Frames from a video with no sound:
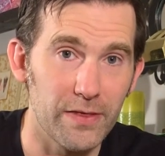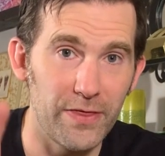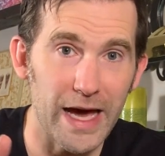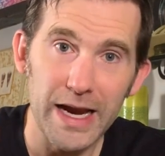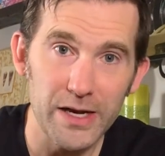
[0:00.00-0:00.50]

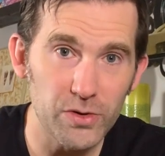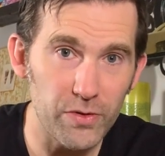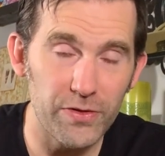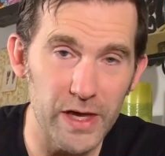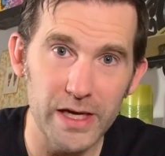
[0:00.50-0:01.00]
That I
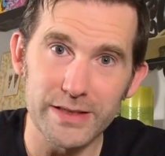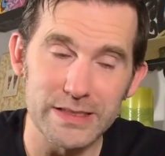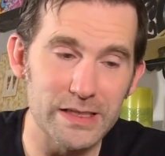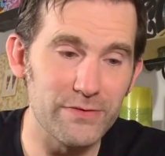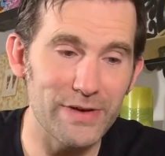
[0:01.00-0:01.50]
don't think is
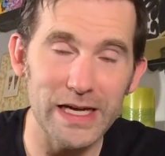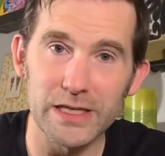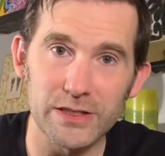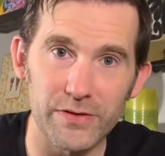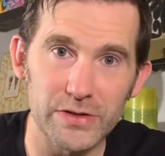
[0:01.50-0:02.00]
the
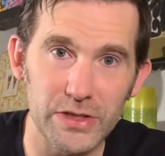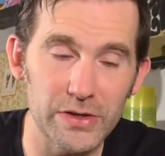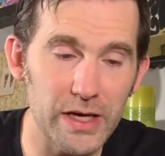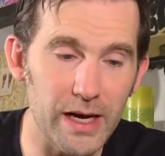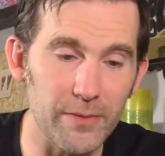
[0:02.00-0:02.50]
advantage of a
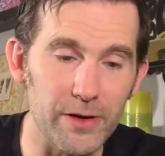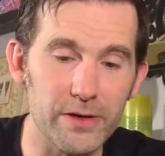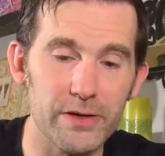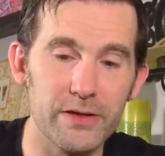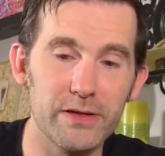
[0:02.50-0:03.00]
tuning hammer.
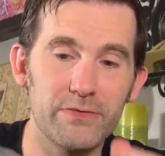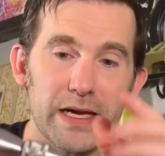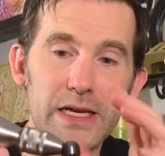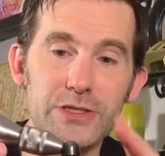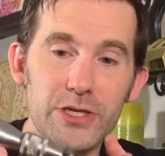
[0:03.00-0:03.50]
The
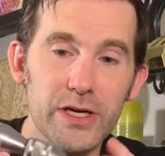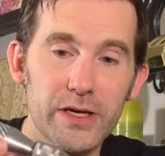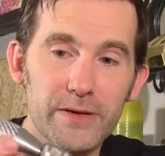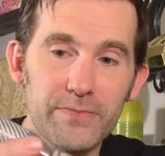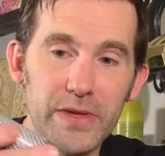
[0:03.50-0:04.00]
advantage
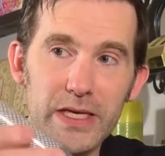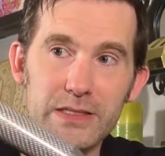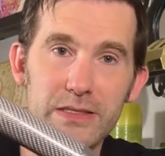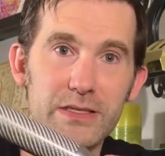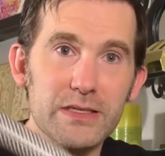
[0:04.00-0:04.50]
is the